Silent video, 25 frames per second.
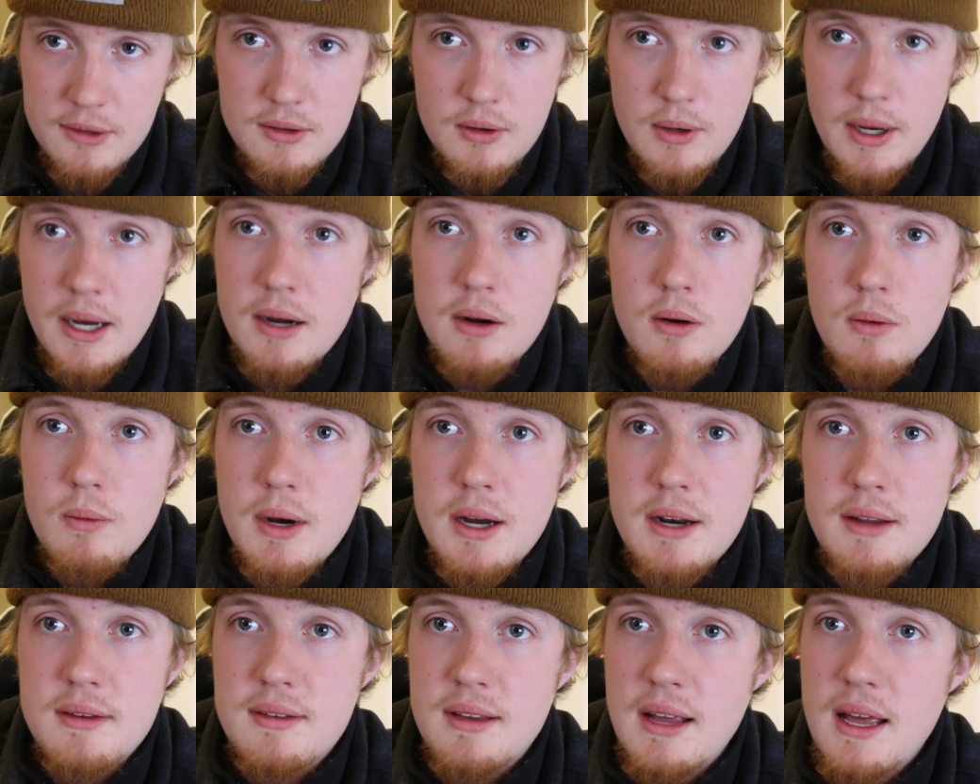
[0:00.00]
So I don't
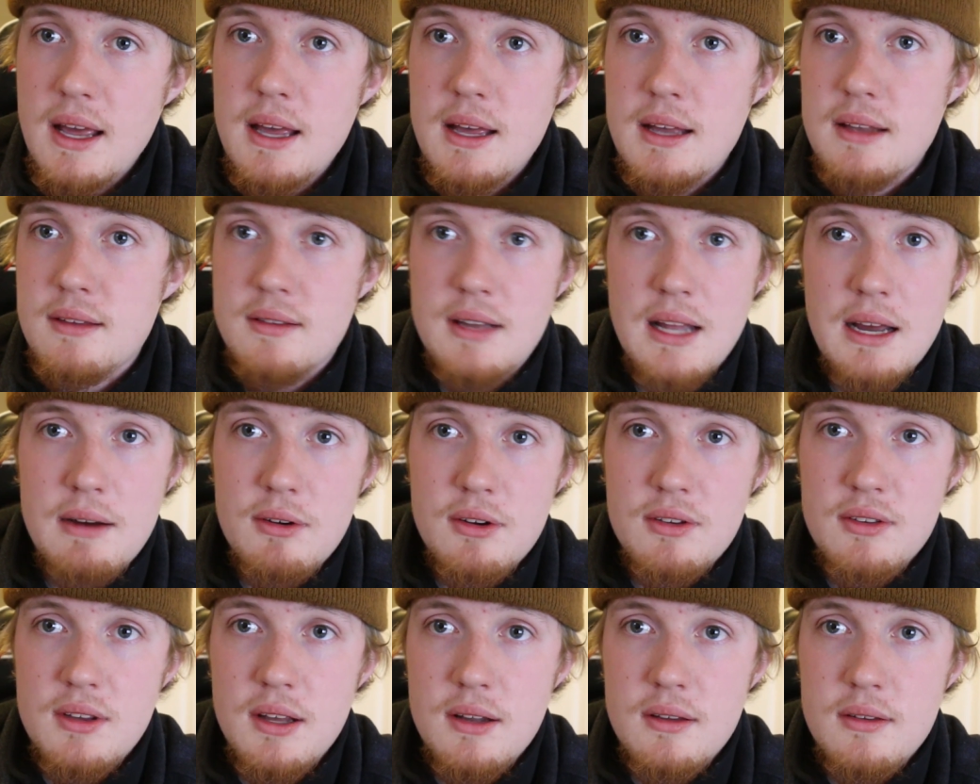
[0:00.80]
want to say it's
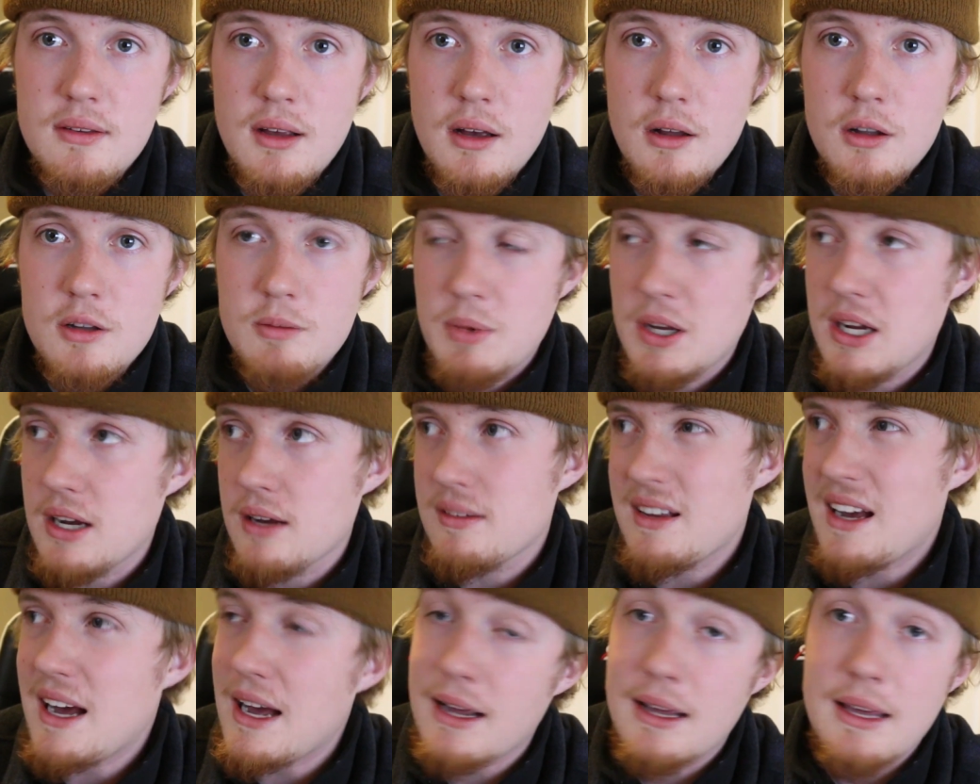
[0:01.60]
never seen salt,
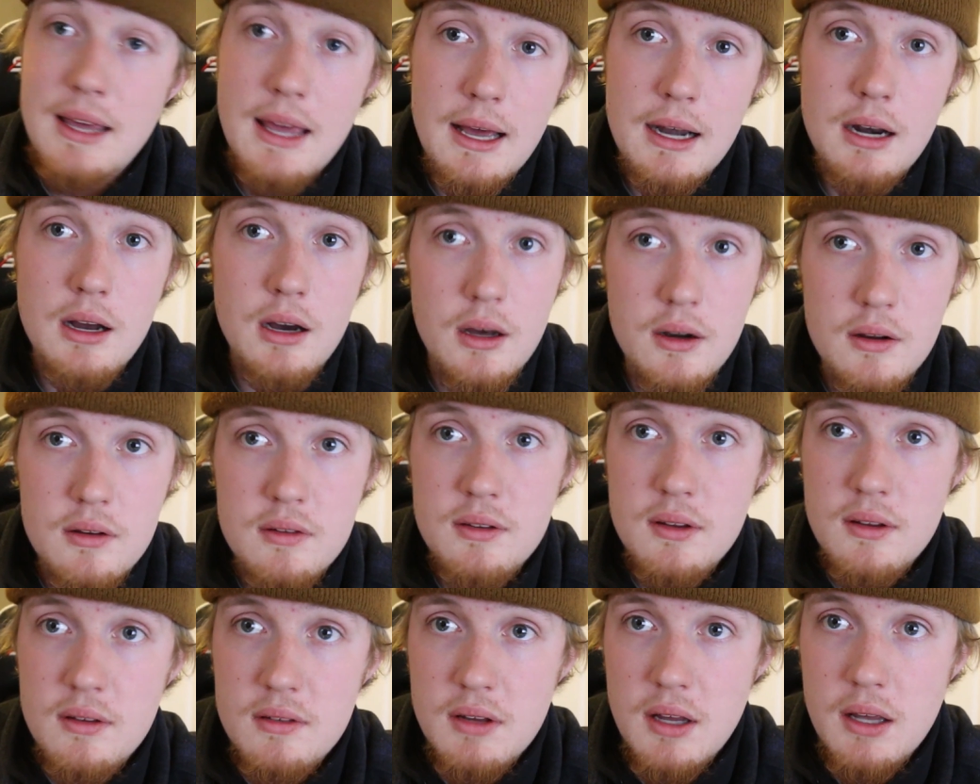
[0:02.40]
because I can't
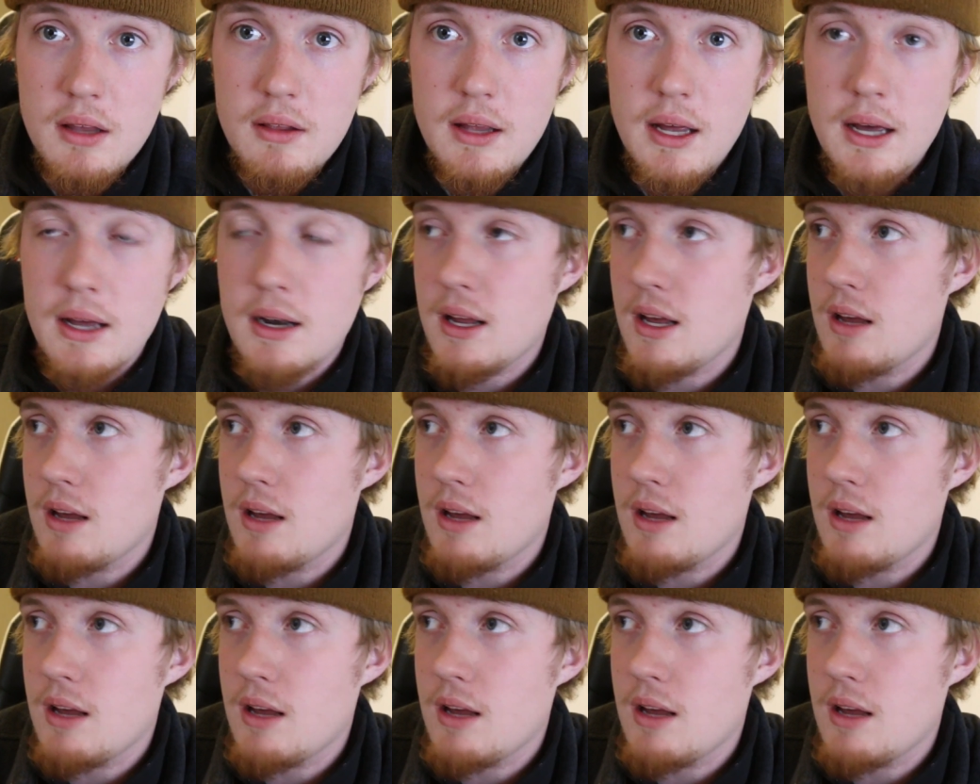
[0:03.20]
honestly say that.